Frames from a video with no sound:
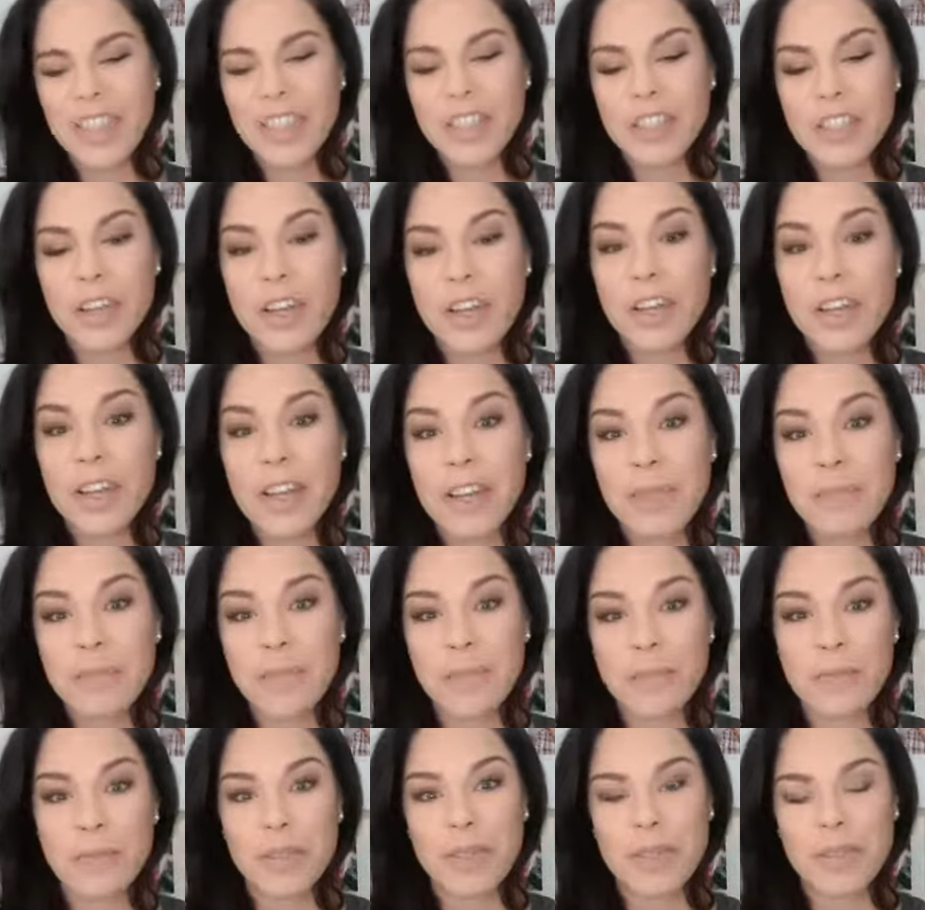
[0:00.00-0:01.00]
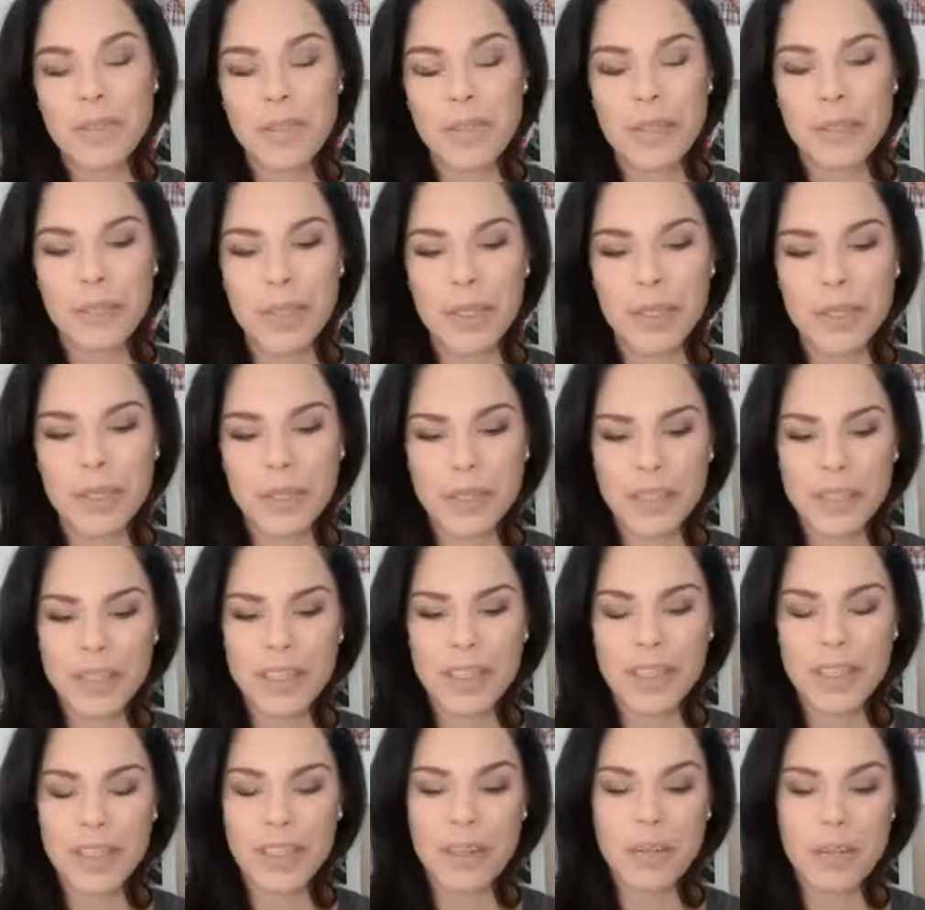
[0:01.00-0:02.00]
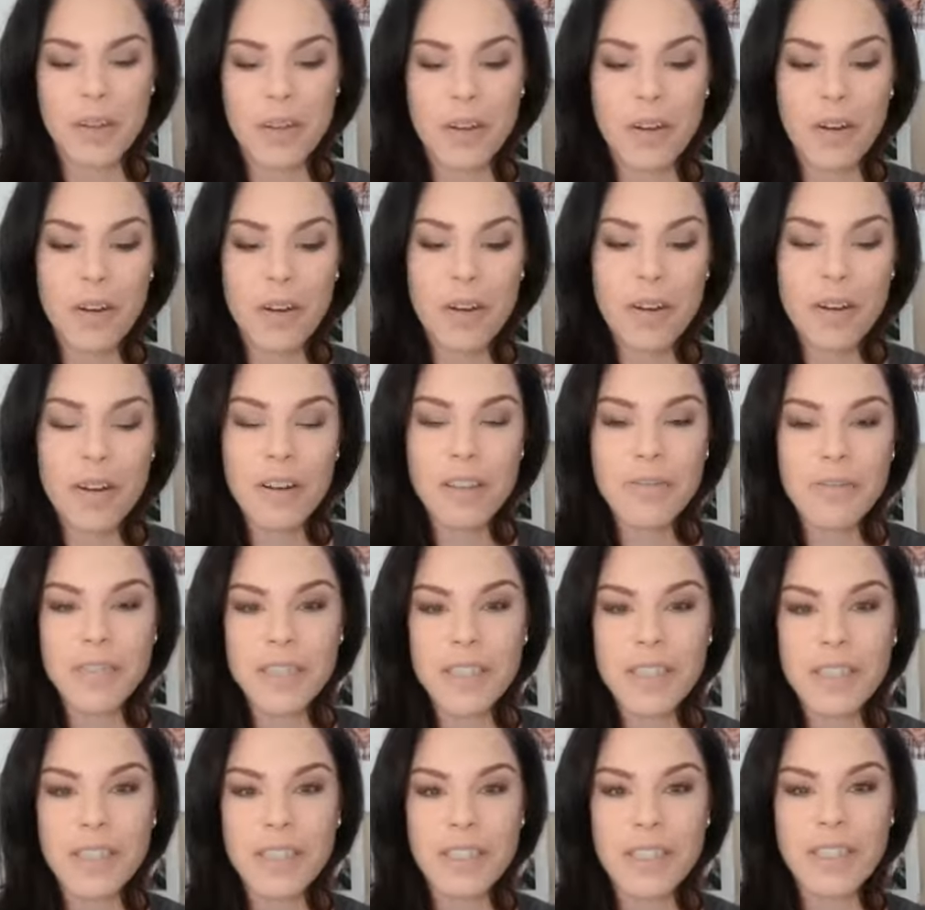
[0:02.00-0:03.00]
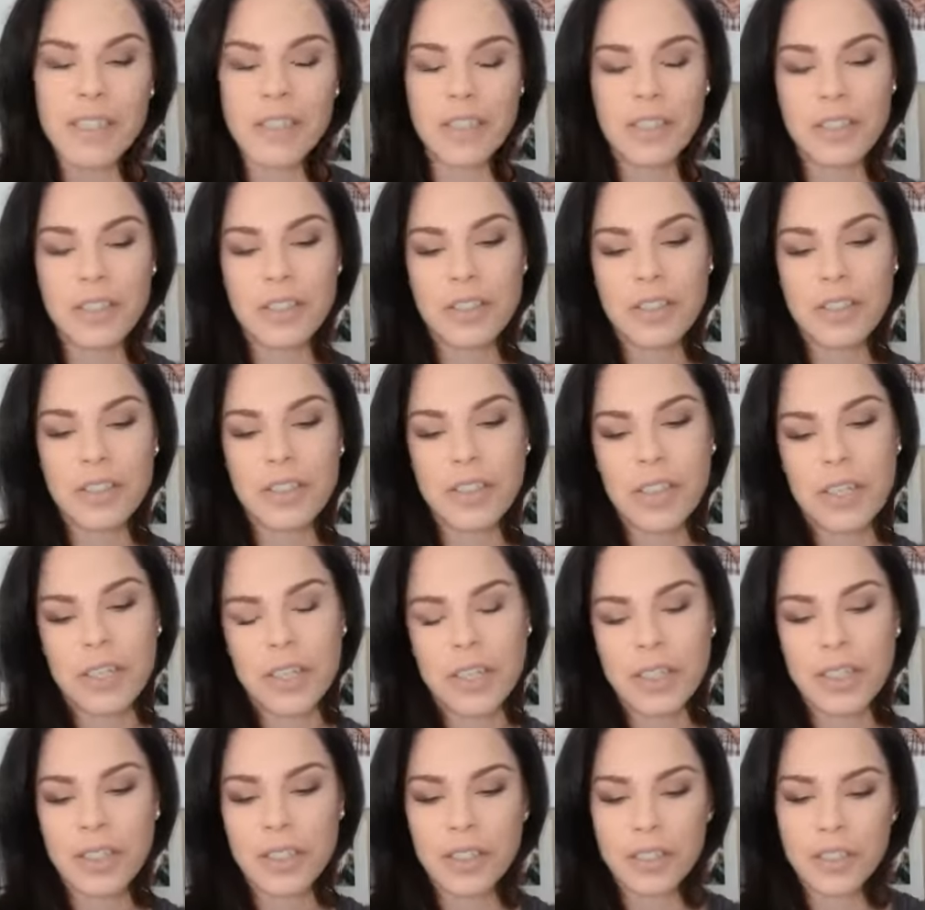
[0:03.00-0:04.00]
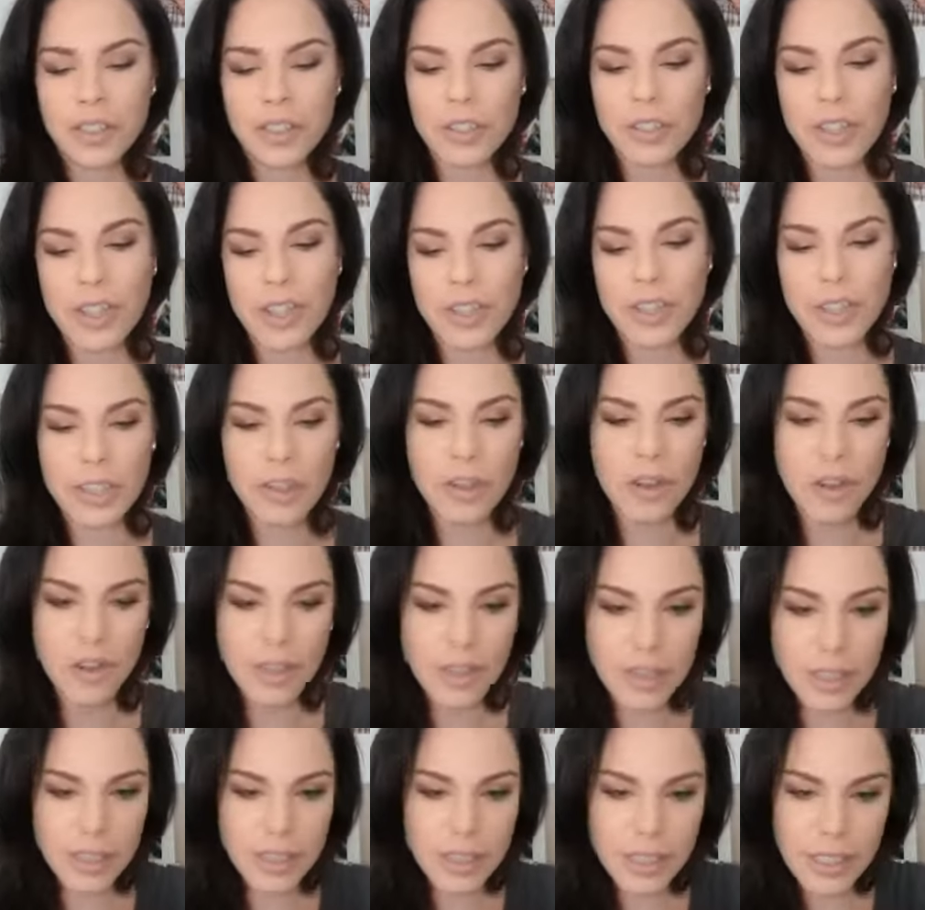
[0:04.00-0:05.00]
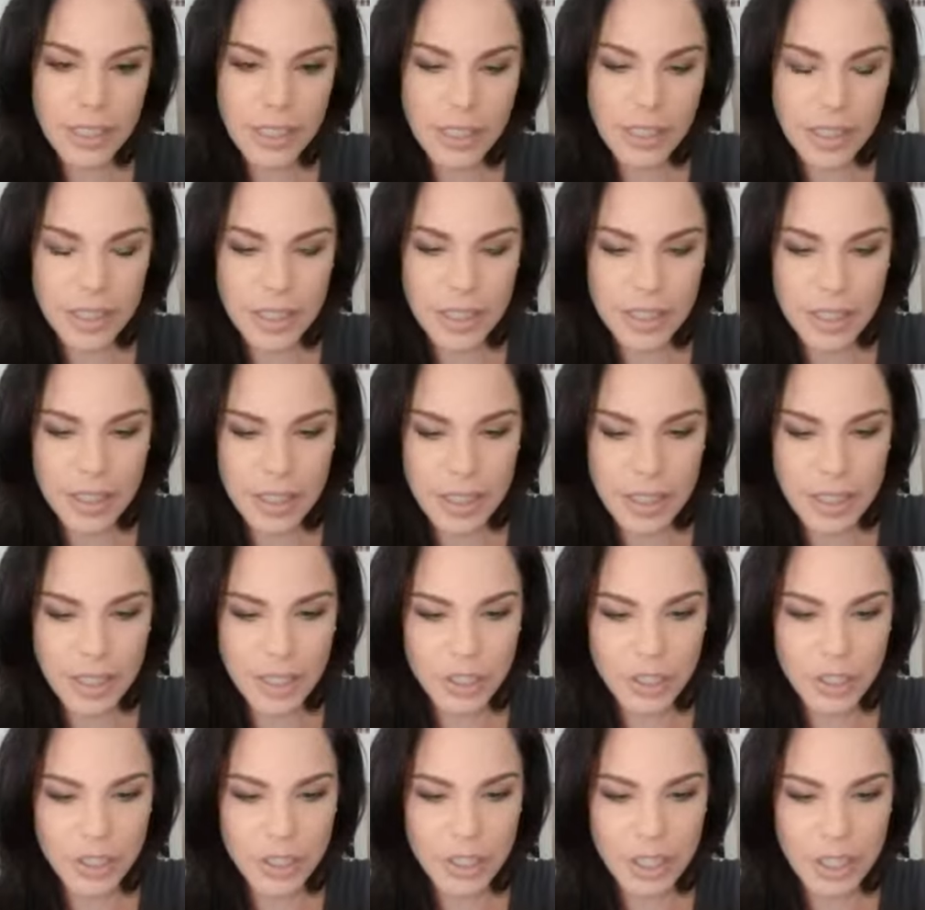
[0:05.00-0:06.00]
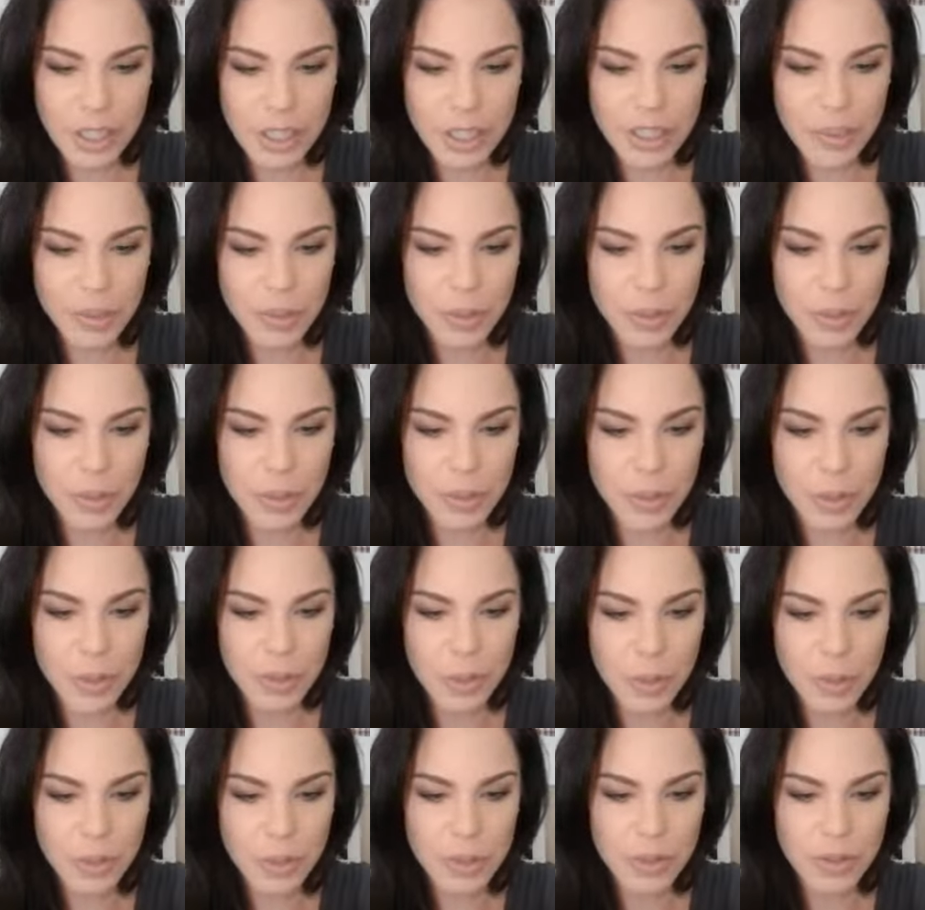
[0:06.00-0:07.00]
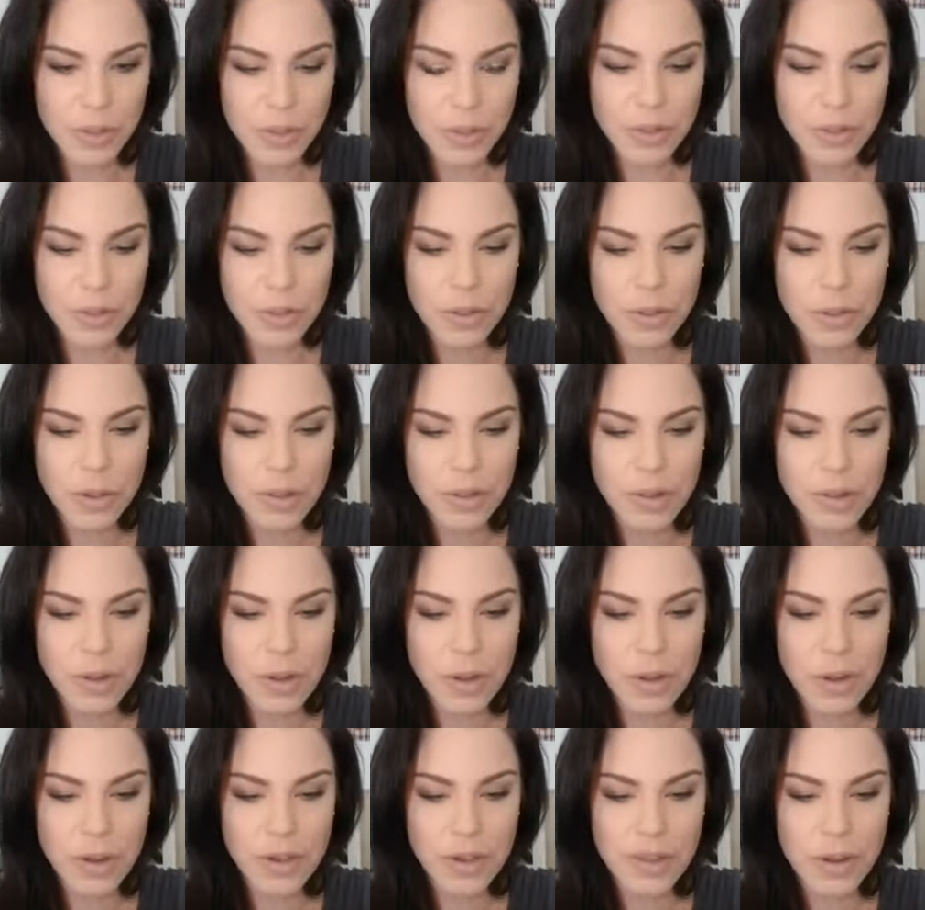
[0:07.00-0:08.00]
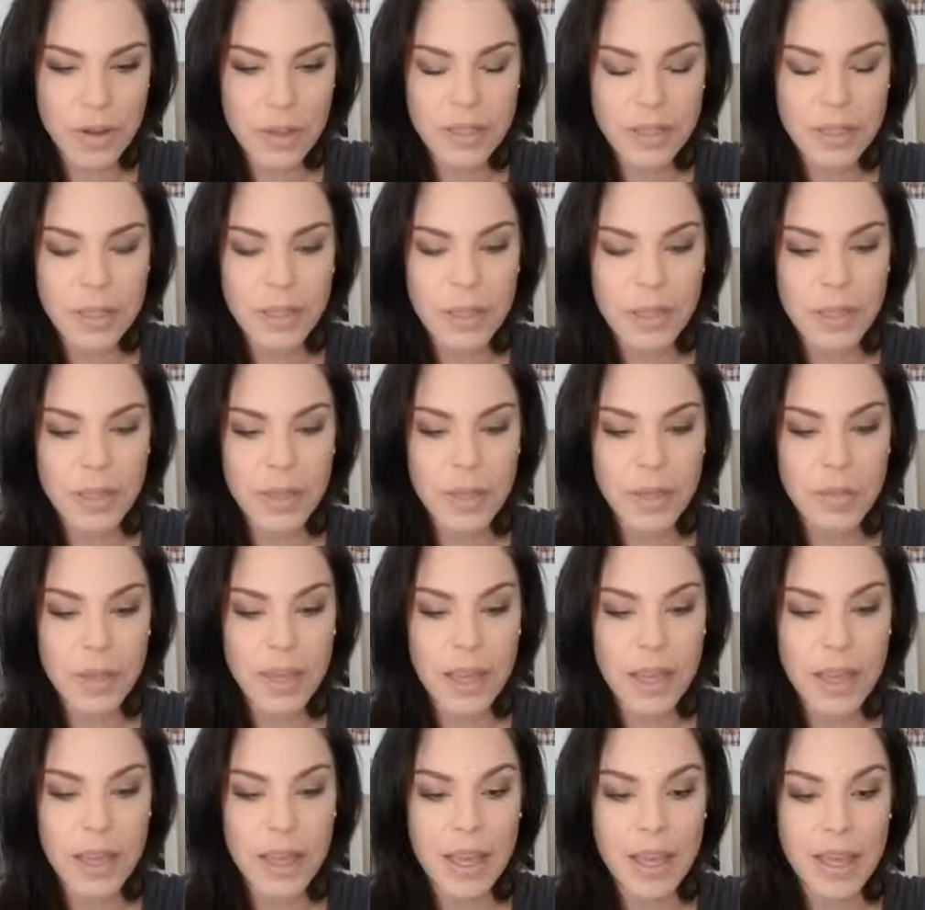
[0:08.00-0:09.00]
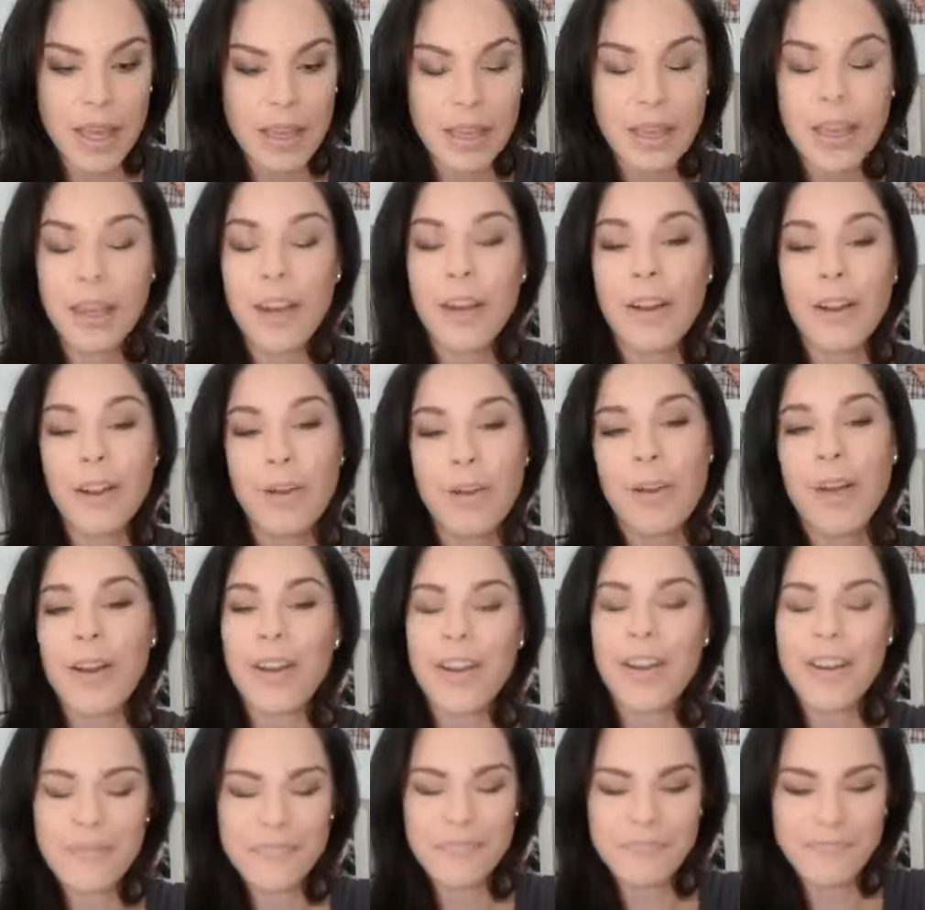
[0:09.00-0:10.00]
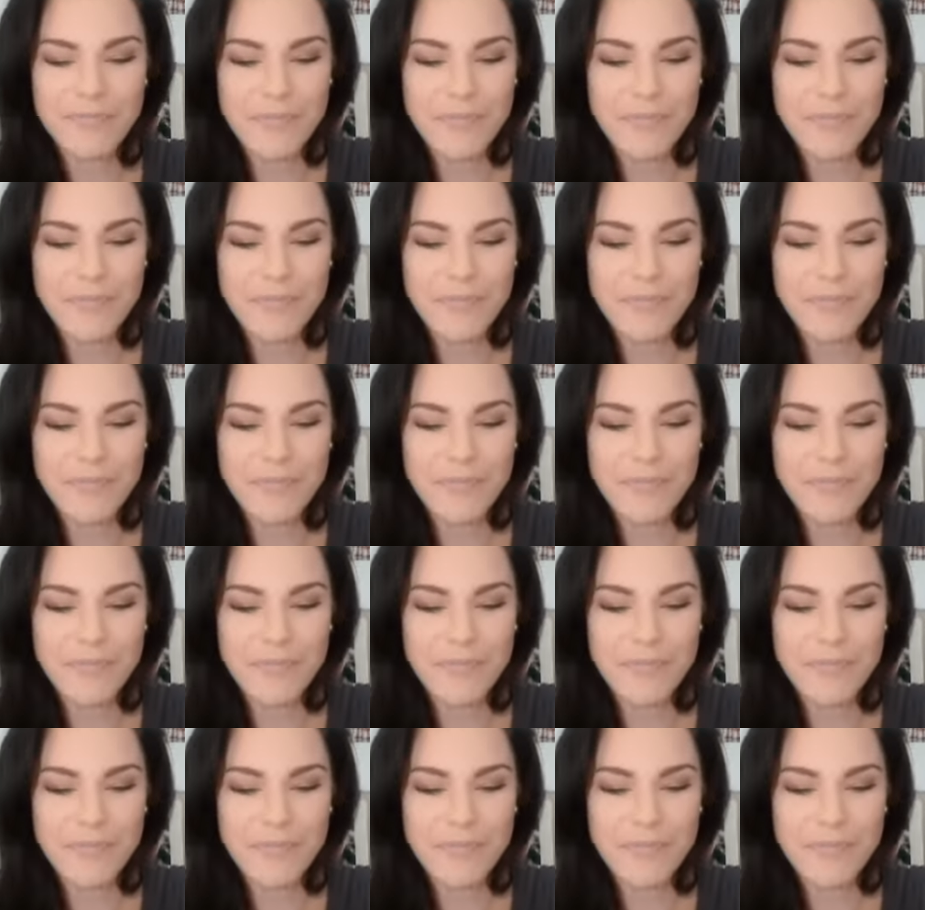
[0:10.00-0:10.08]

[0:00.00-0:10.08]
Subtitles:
Todd Campbell is one of the builders in our office, and Tracy Conklin is the agent that works with most of those. Oh, Cartwright. And Carrie O'Hara.